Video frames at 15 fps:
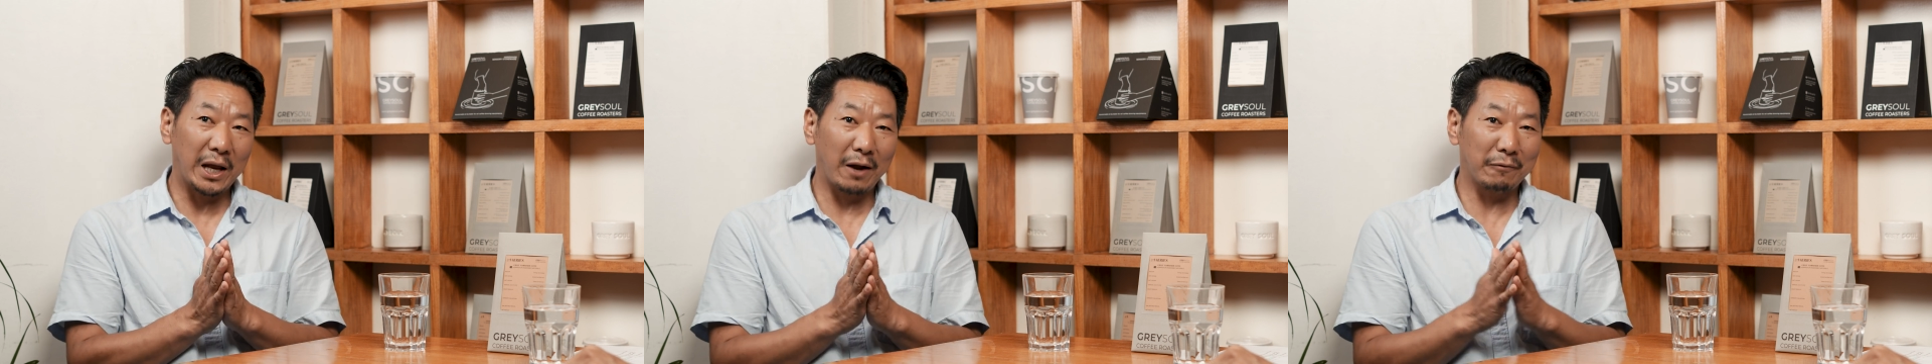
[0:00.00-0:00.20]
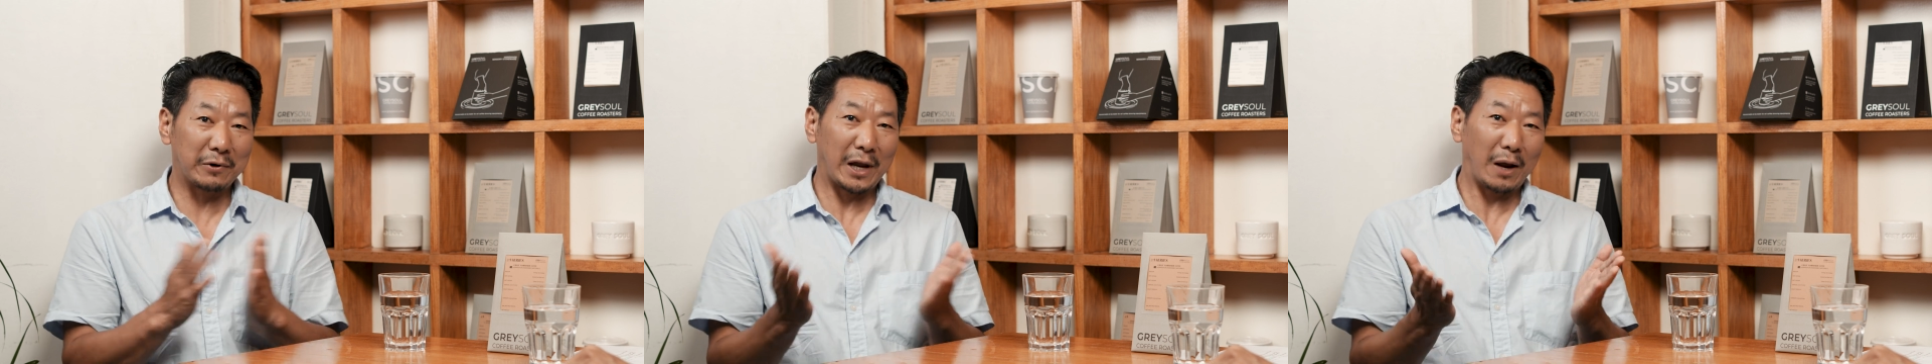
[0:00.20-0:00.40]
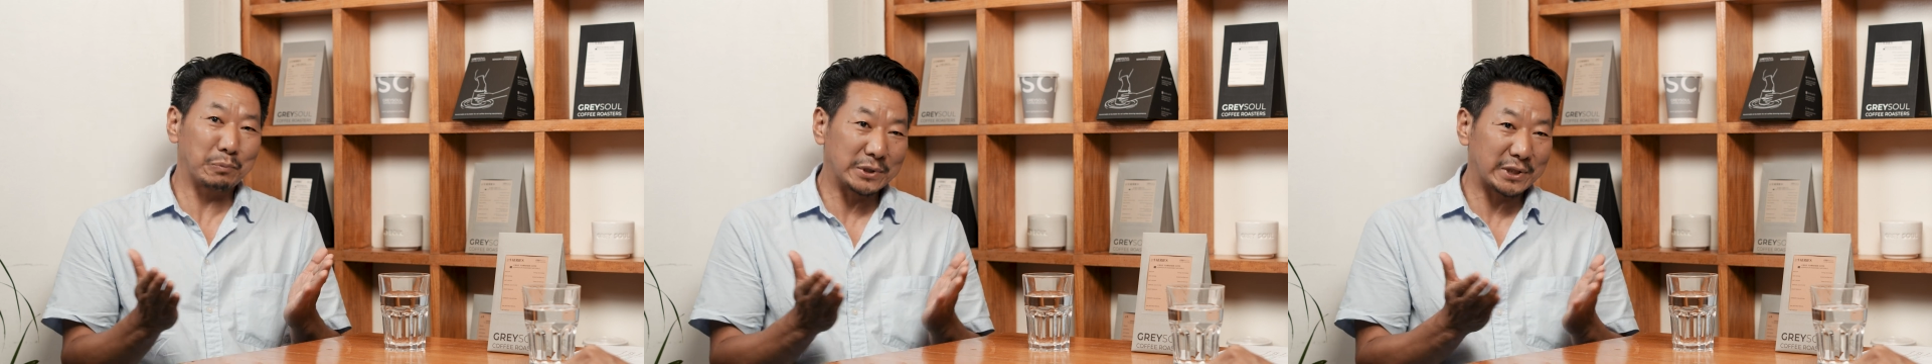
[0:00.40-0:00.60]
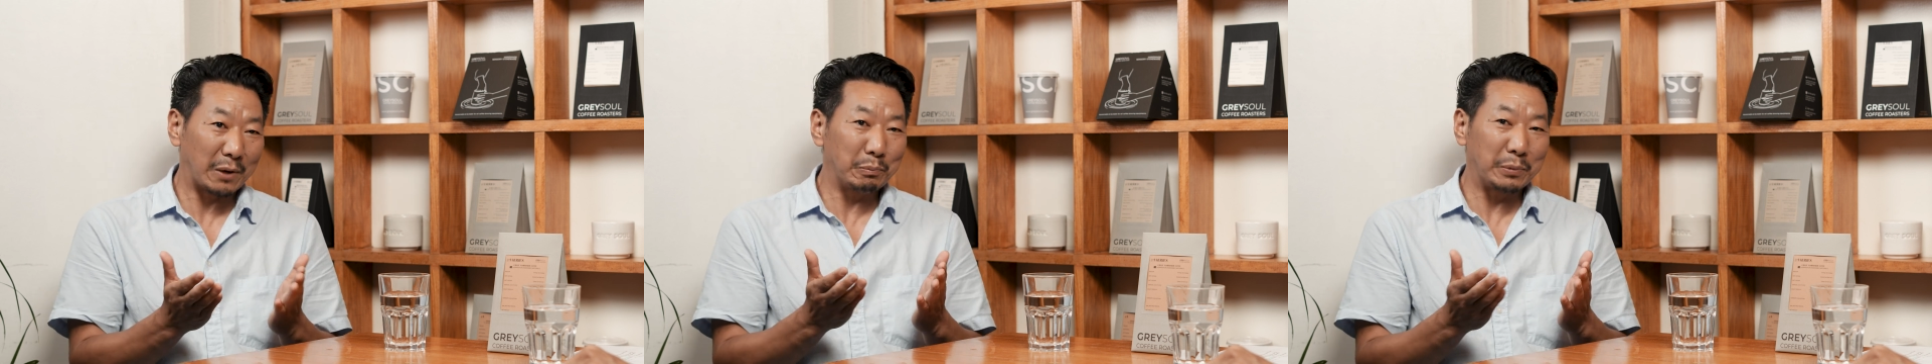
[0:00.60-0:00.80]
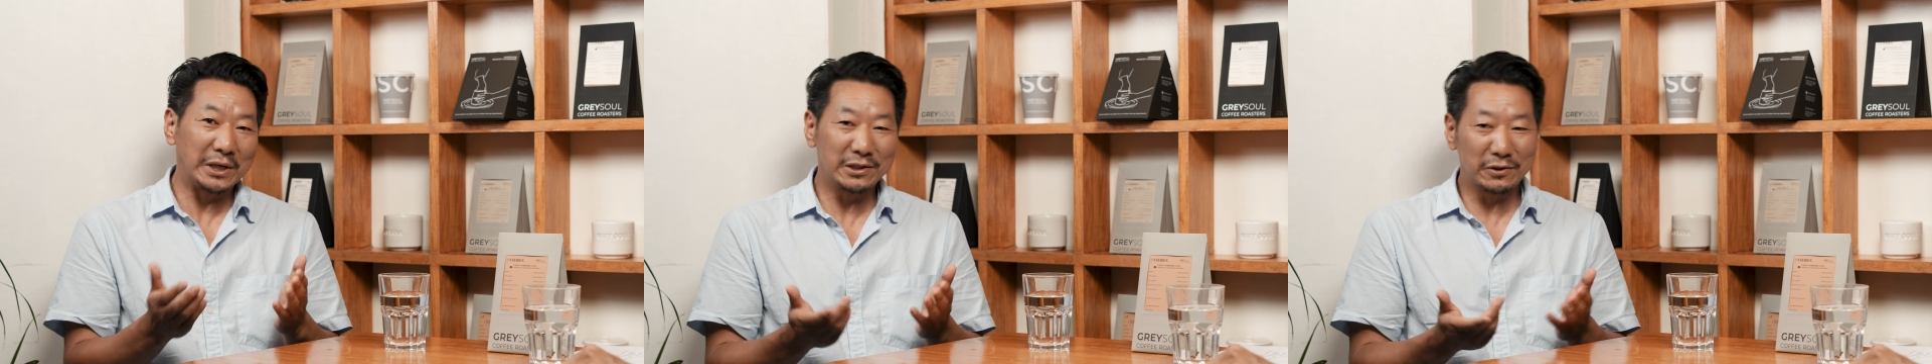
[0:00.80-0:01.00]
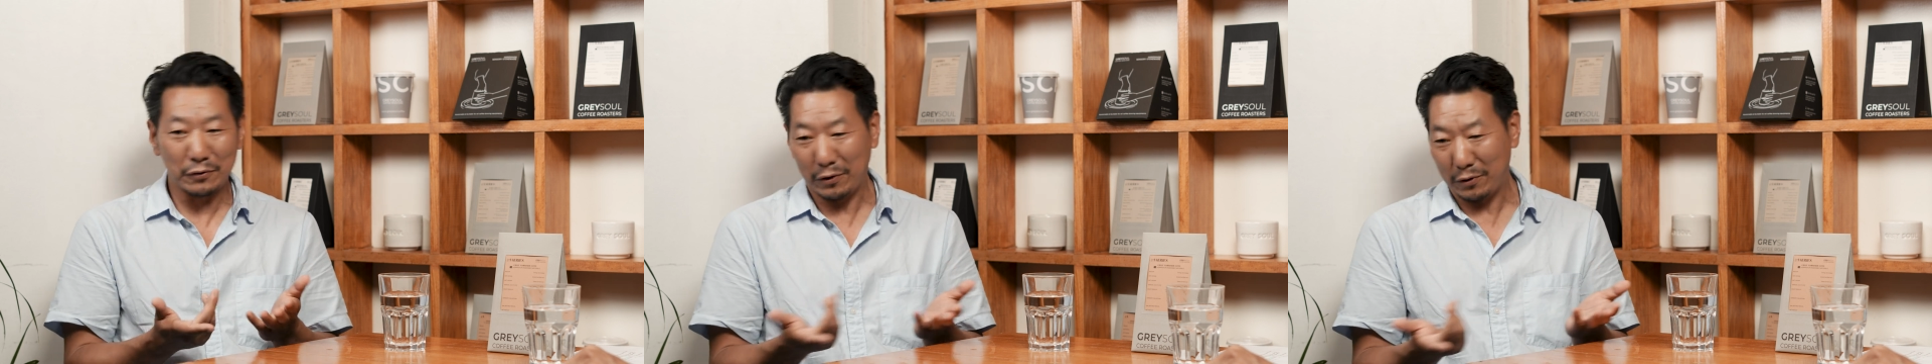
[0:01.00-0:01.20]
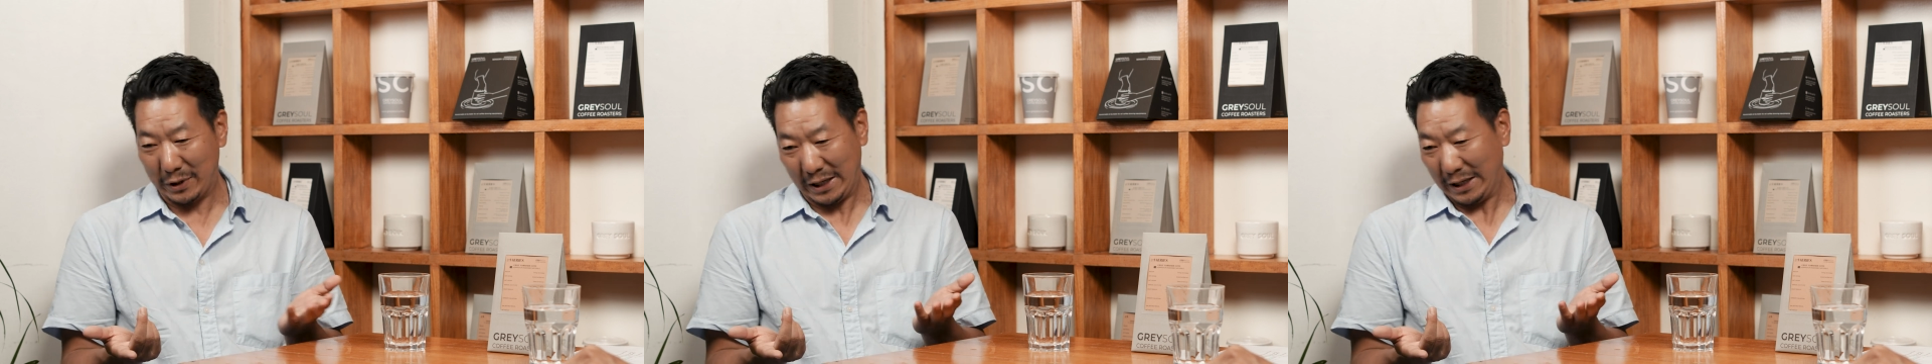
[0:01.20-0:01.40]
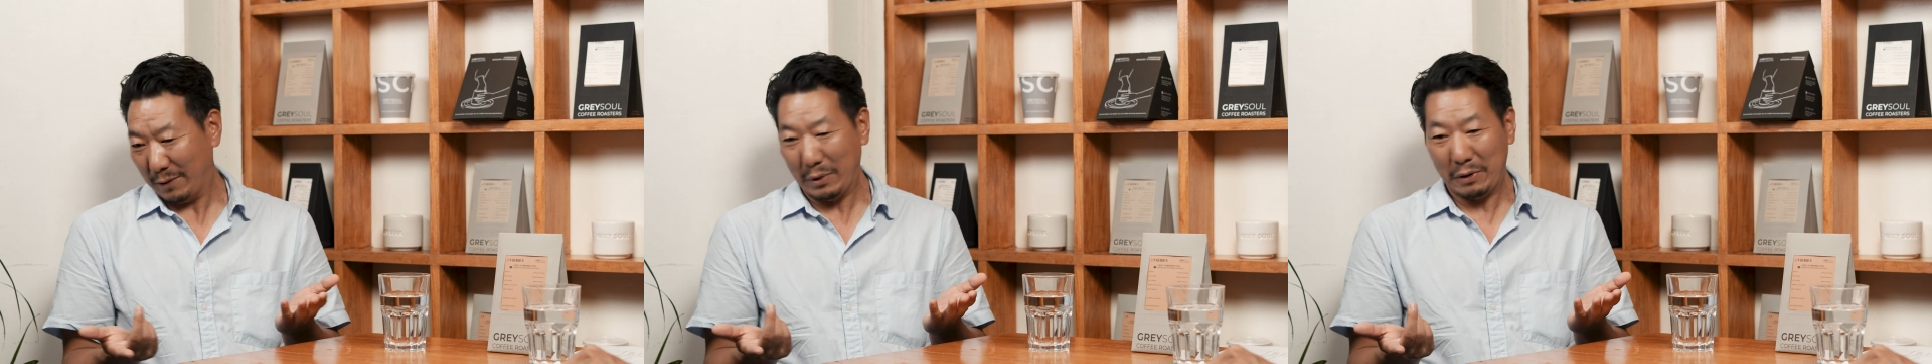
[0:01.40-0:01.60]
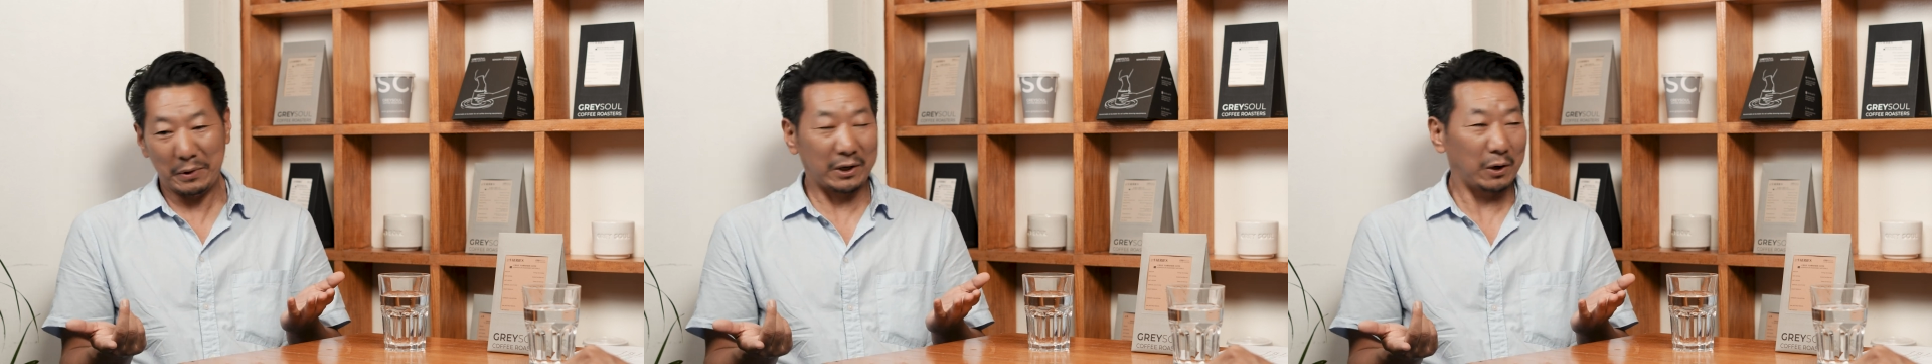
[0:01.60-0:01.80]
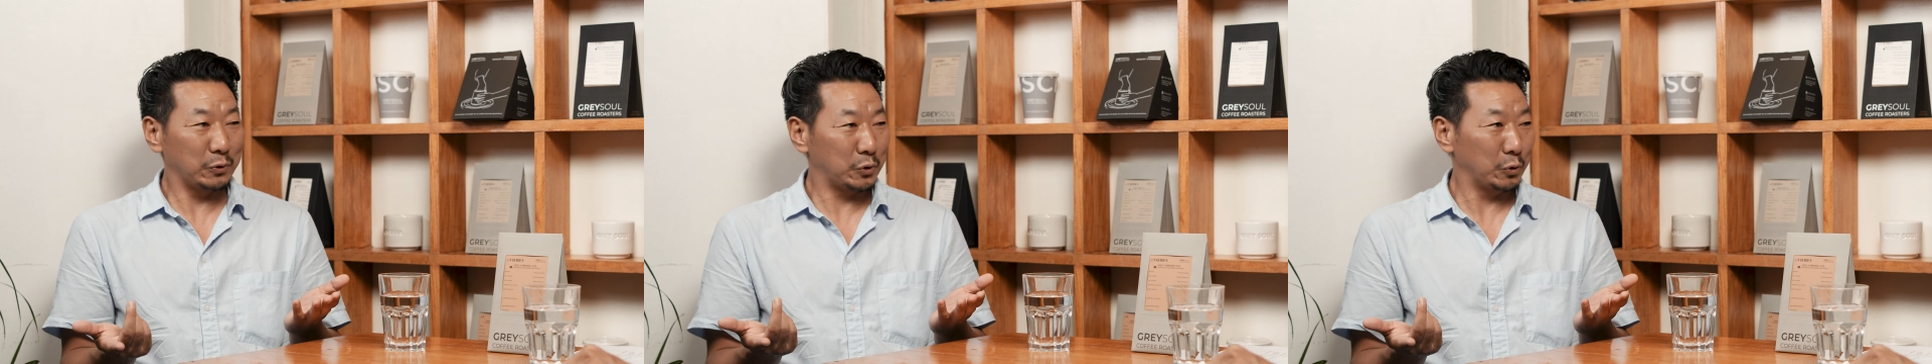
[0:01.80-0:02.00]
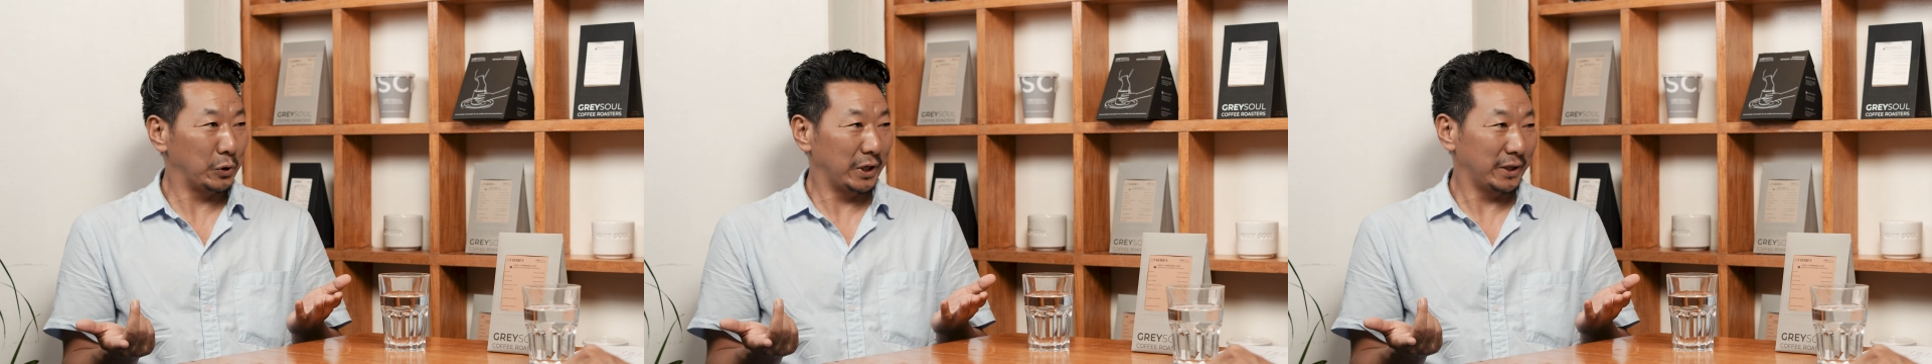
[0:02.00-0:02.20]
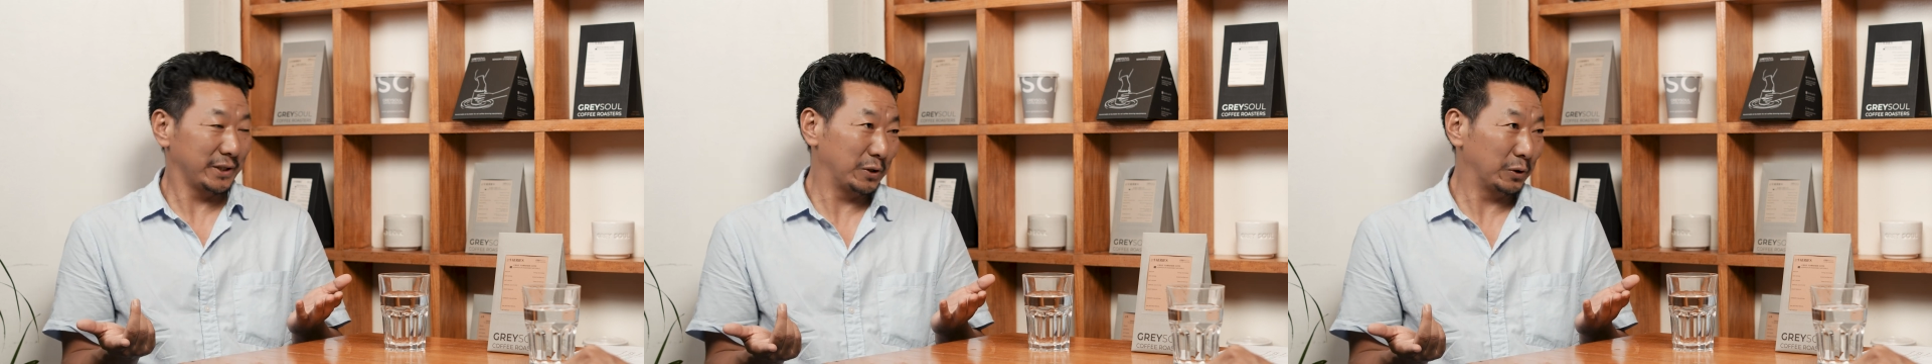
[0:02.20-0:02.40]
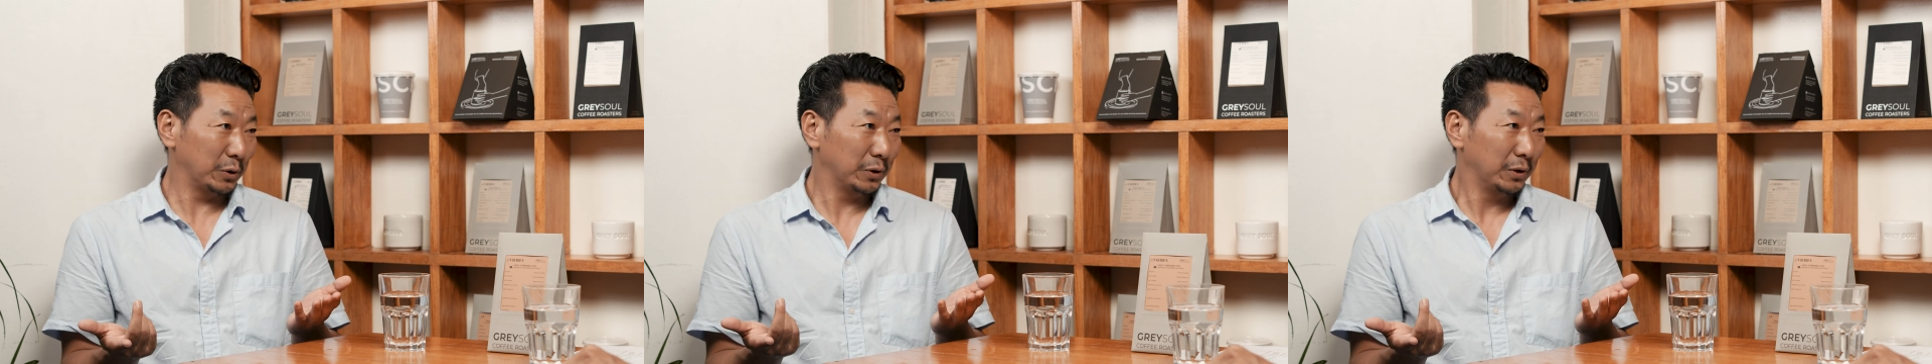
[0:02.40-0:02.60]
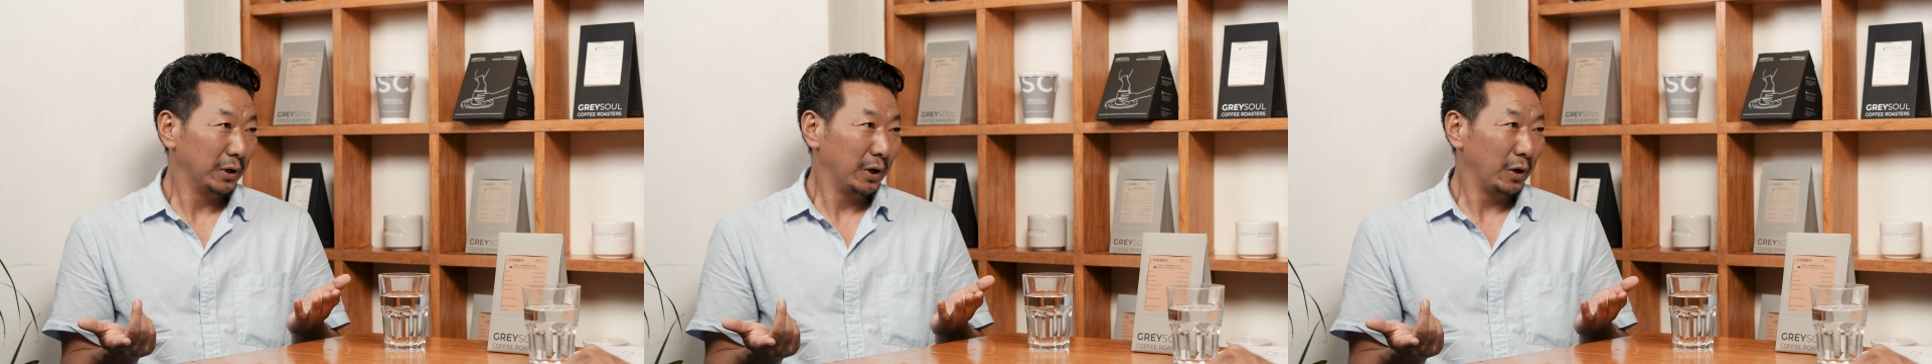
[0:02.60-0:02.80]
may have kept some beans for maybe around 2 years,